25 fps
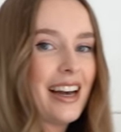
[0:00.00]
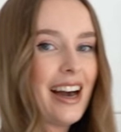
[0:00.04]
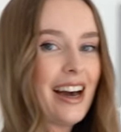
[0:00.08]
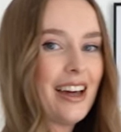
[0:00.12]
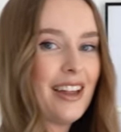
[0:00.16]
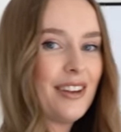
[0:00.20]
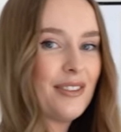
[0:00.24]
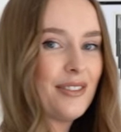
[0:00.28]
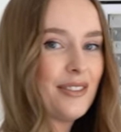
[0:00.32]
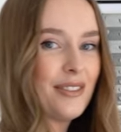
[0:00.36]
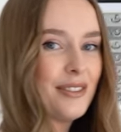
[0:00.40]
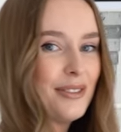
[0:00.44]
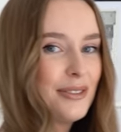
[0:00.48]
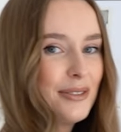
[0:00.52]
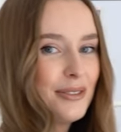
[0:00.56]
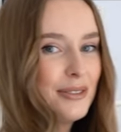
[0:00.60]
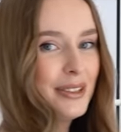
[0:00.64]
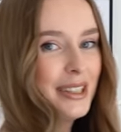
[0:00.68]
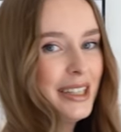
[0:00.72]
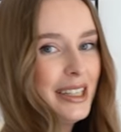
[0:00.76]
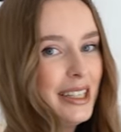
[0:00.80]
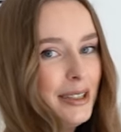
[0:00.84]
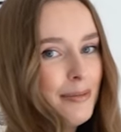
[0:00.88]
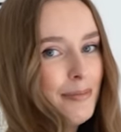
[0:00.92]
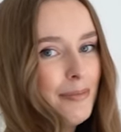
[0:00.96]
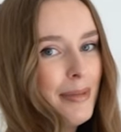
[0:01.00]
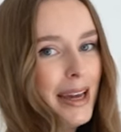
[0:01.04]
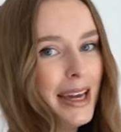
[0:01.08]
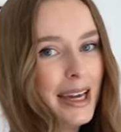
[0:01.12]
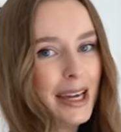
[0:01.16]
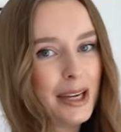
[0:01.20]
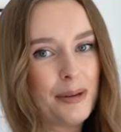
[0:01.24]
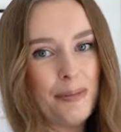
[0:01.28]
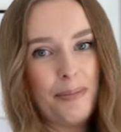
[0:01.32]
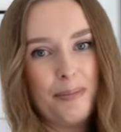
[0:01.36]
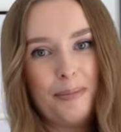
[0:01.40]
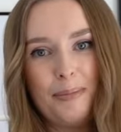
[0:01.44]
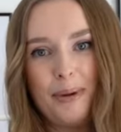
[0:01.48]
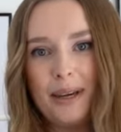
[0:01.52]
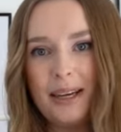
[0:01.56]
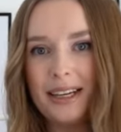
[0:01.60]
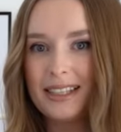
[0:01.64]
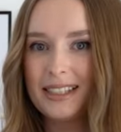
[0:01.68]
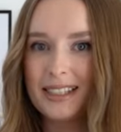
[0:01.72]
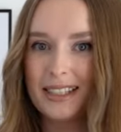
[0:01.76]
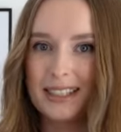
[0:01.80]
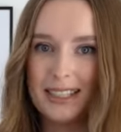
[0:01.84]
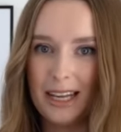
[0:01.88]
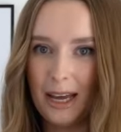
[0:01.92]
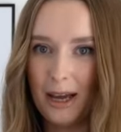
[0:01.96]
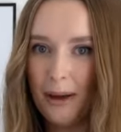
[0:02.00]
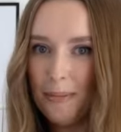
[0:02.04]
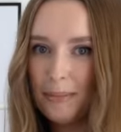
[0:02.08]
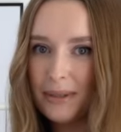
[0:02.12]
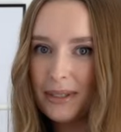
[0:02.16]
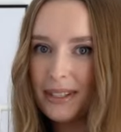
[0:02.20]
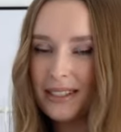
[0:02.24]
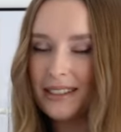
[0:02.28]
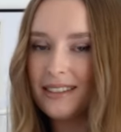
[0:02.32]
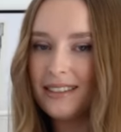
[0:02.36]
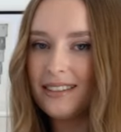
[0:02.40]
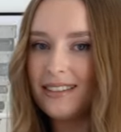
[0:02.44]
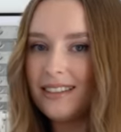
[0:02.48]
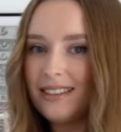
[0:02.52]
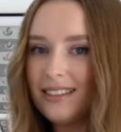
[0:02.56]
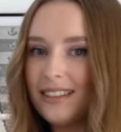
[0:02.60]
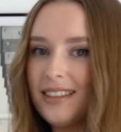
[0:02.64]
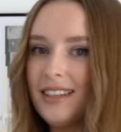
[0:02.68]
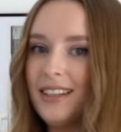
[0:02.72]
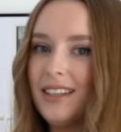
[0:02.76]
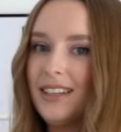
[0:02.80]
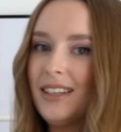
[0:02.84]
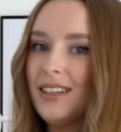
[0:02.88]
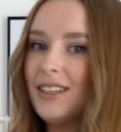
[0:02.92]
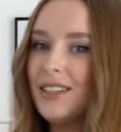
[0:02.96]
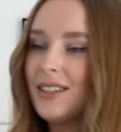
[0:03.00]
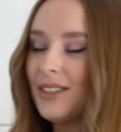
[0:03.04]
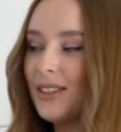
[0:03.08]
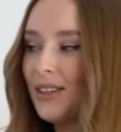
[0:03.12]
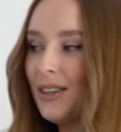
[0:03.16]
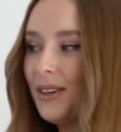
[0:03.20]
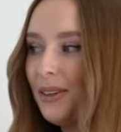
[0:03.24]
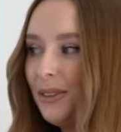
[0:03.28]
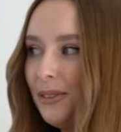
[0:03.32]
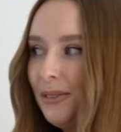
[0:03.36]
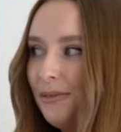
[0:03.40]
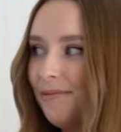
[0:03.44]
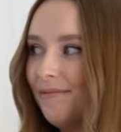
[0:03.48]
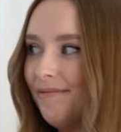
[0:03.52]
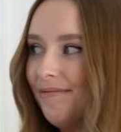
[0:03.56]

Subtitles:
can't really make big steps. So